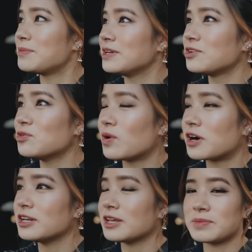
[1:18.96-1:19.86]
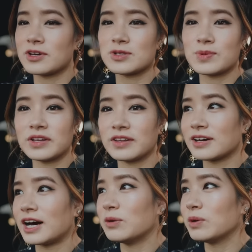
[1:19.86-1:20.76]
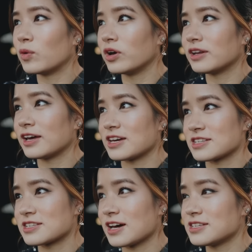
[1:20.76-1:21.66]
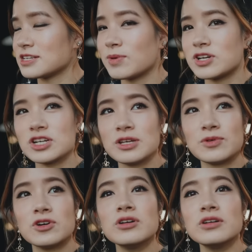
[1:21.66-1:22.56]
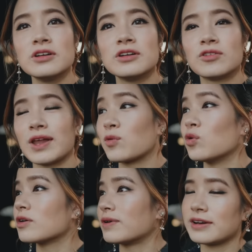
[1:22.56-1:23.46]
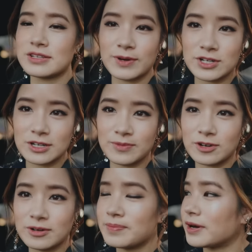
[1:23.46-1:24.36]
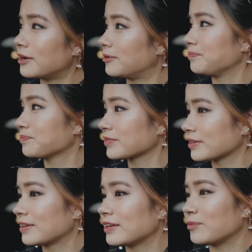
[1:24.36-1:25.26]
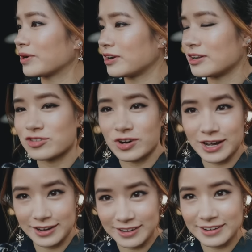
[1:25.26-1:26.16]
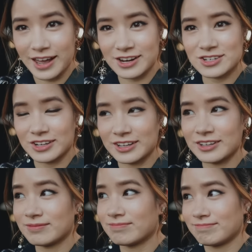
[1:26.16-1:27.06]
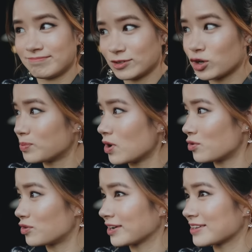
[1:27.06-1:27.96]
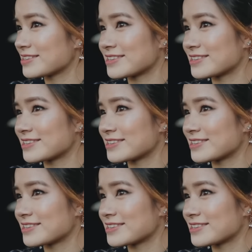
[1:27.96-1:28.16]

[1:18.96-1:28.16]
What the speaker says: I'm a little worried that because we got the car, we won't like exercise as much anymore, or like walk around as much anymore, but we're gonna try and actually go bouldering and